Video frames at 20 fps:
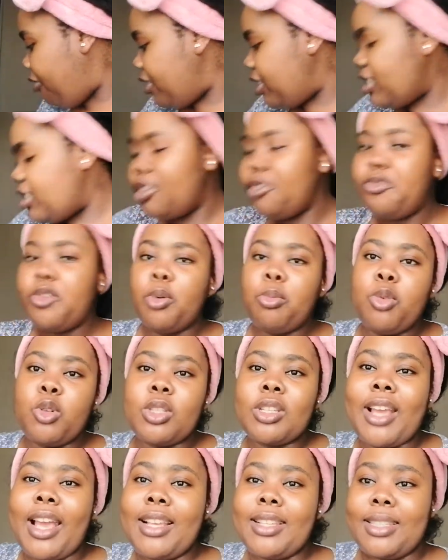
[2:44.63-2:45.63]
first and
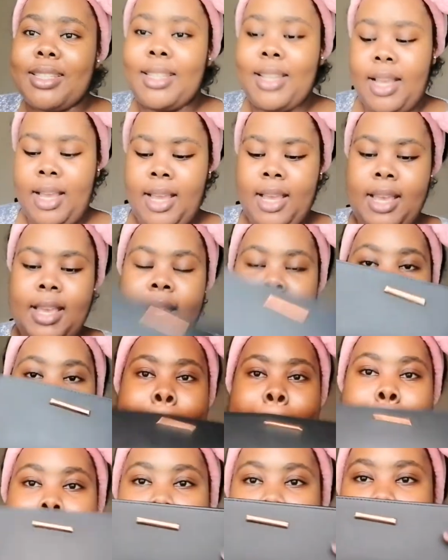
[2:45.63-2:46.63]
foremost, guys,
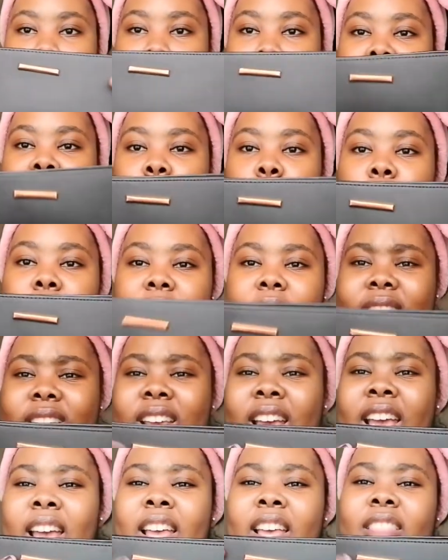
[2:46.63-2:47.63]
my
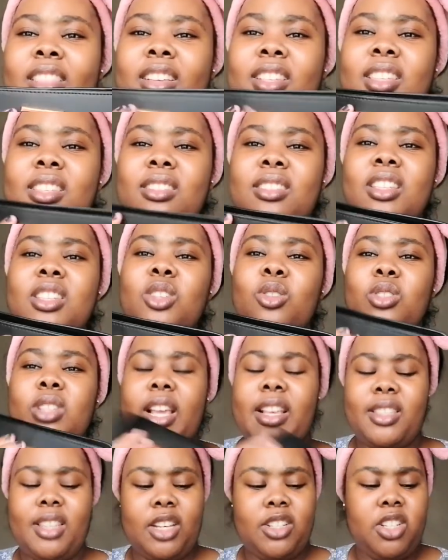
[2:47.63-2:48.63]
wallet. This looks
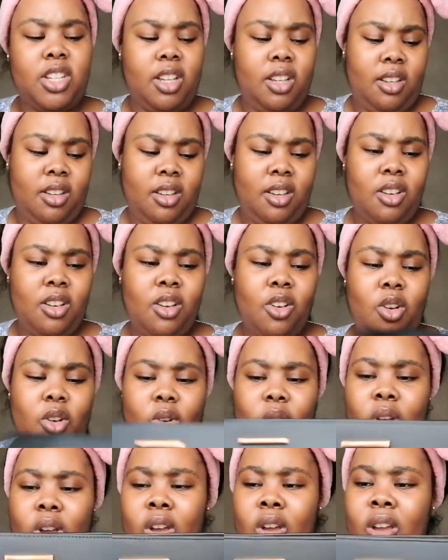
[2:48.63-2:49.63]
like such a
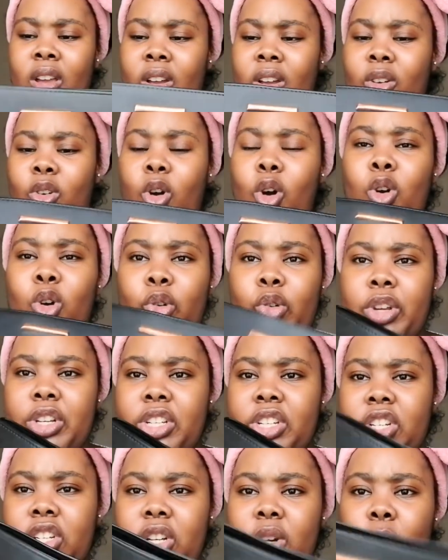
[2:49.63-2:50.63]

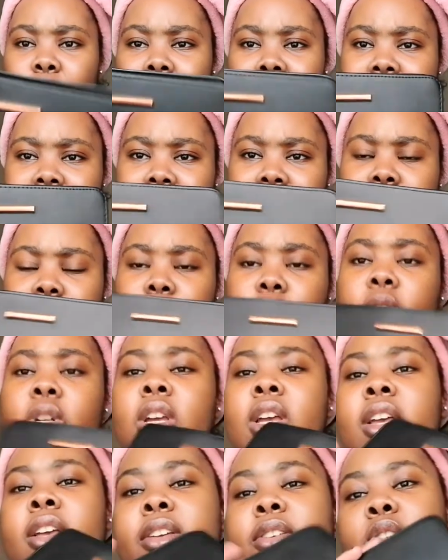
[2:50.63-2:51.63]
gogorish wallet, you know.
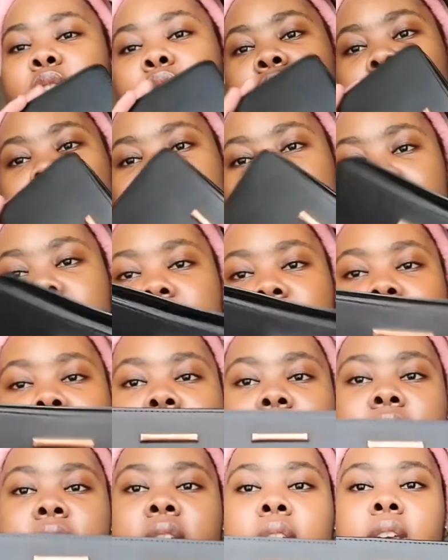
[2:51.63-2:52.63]
So this
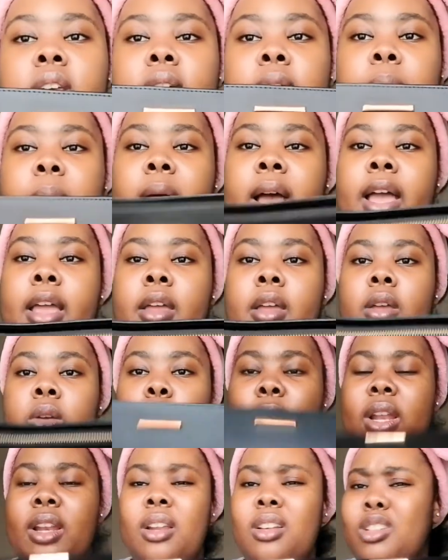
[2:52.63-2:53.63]
is my
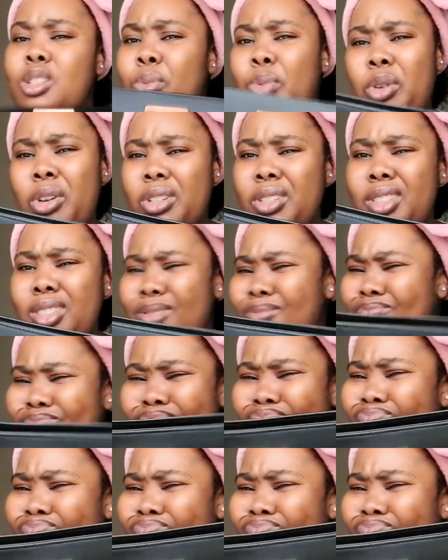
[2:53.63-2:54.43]
wallet purse